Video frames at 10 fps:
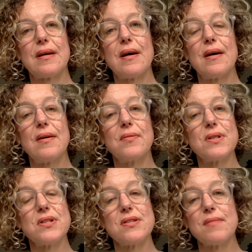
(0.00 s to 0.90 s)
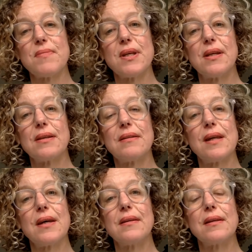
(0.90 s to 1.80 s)
uh, which is something
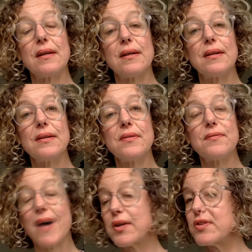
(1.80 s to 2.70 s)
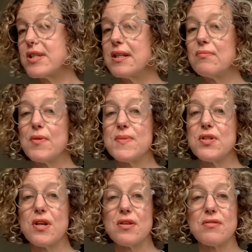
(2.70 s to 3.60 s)
that the faculty in Women's
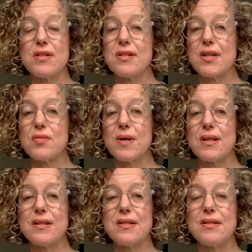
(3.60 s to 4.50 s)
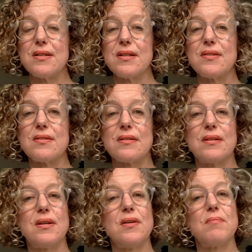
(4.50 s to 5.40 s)
Gender and Sexuality Studies
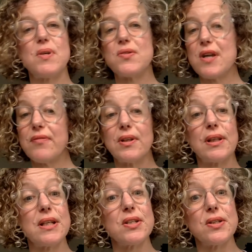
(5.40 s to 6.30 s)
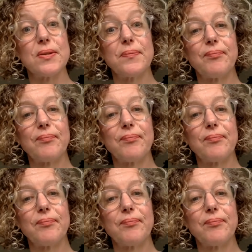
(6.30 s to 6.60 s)
most definitely do.